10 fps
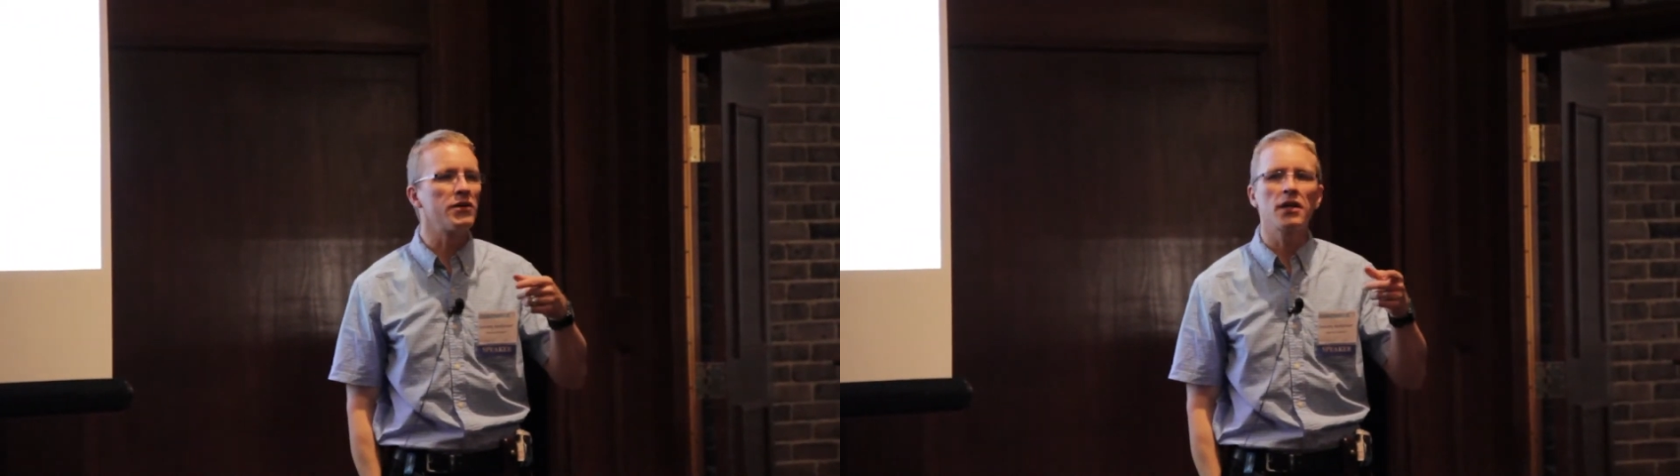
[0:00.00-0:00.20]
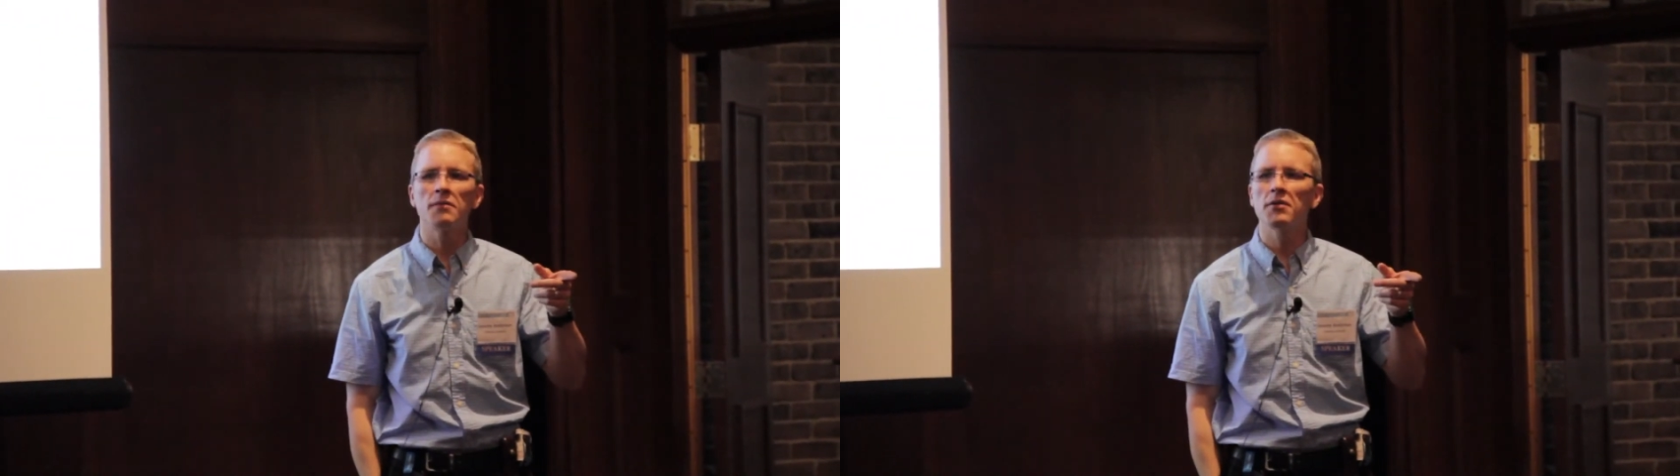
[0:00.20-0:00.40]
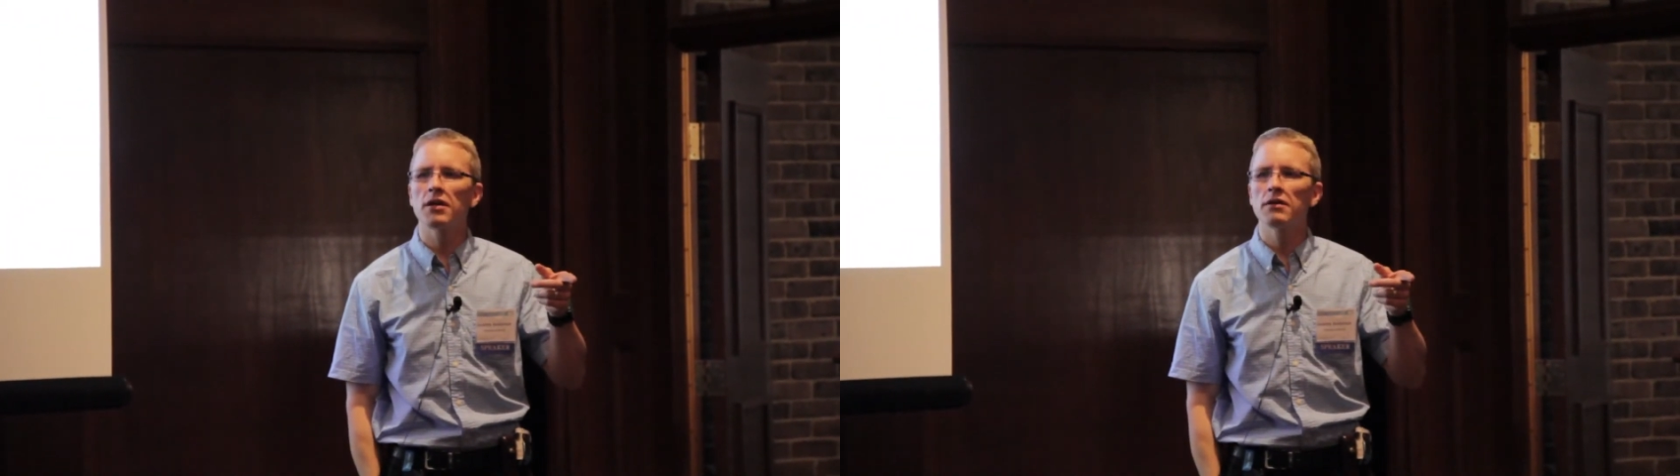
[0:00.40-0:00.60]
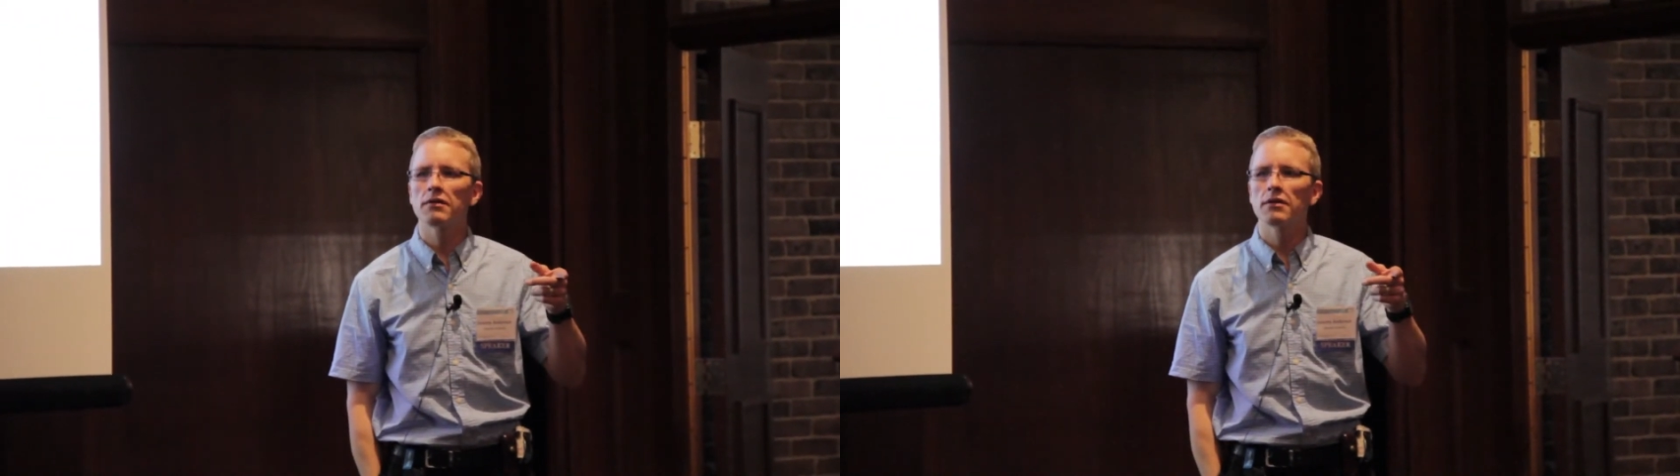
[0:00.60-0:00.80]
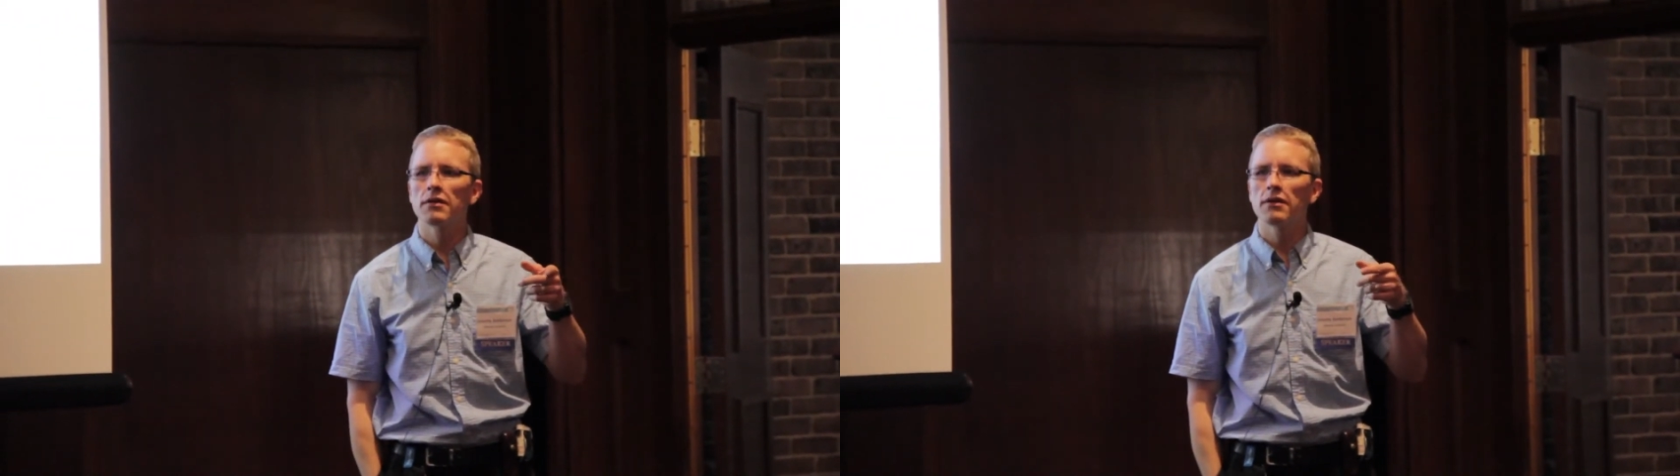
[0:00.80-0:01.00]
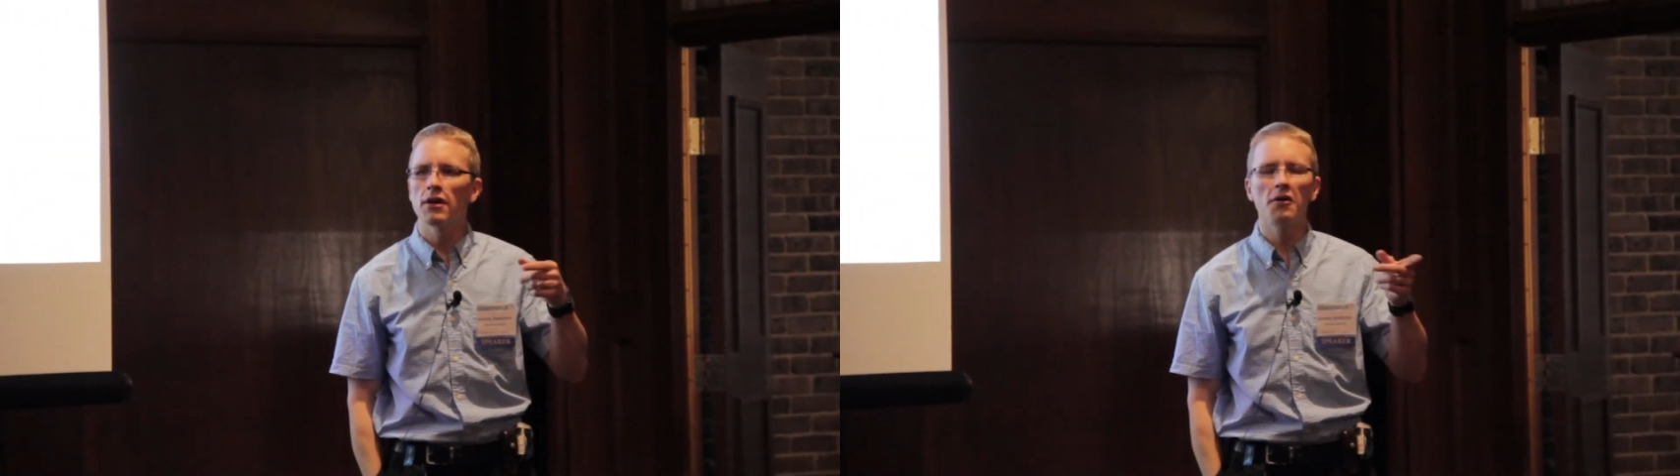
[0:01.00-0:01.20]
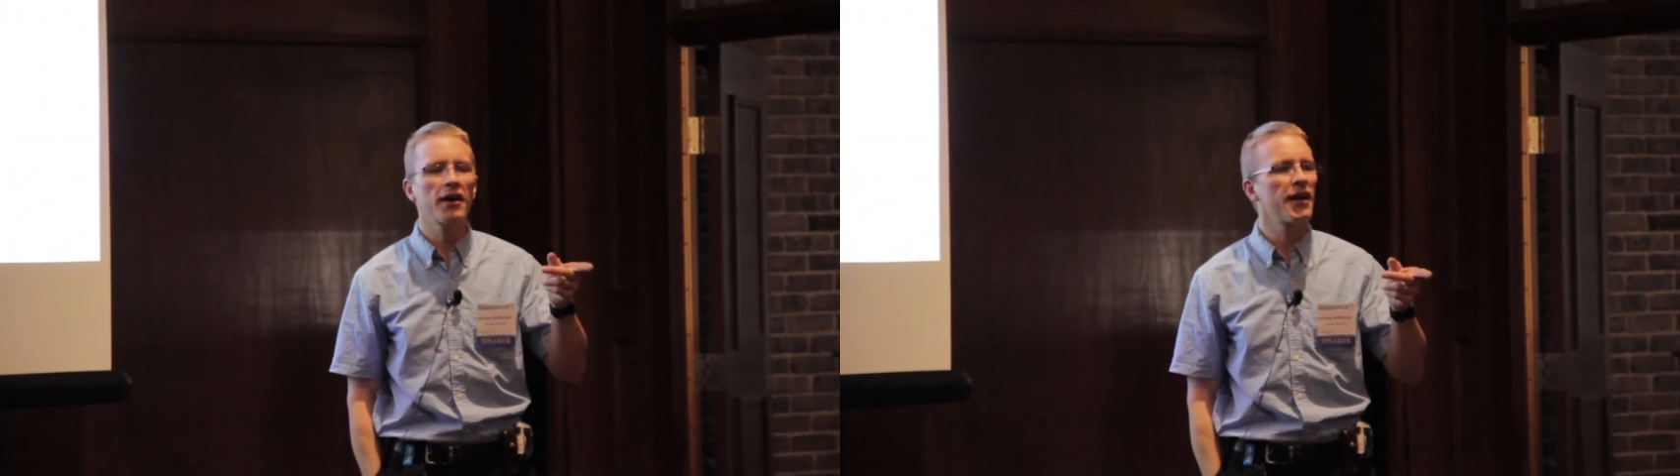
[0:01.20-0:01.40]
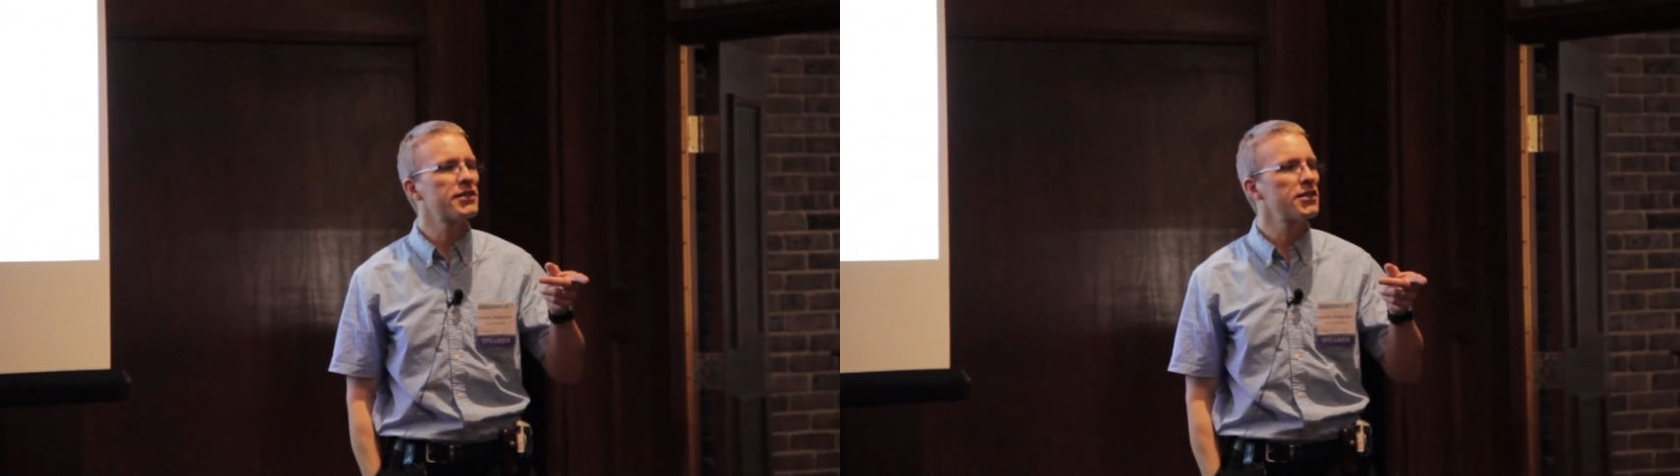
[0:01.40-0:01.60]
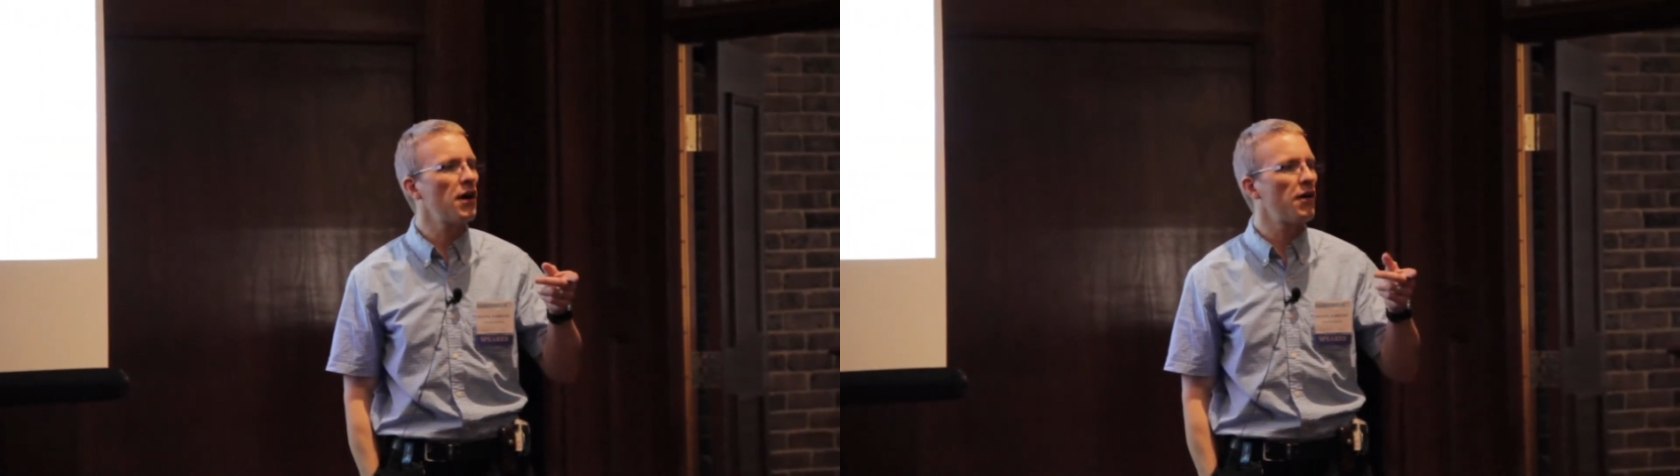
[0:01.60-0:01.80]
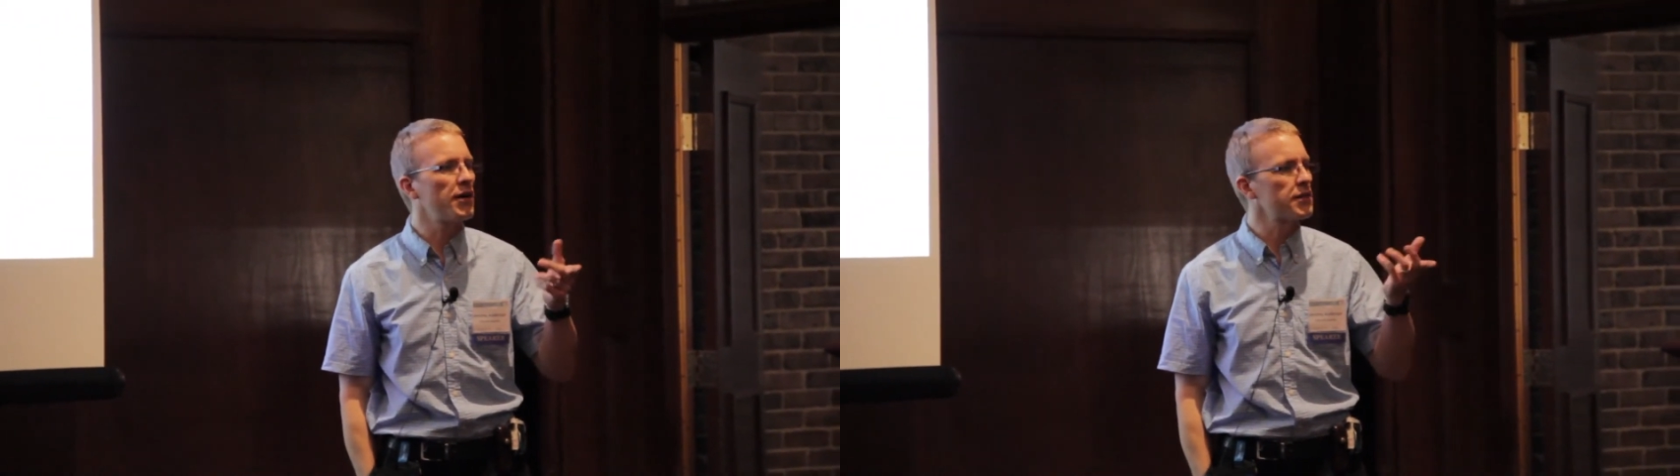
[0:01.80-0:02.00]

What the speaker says: Does anybody know what an ACO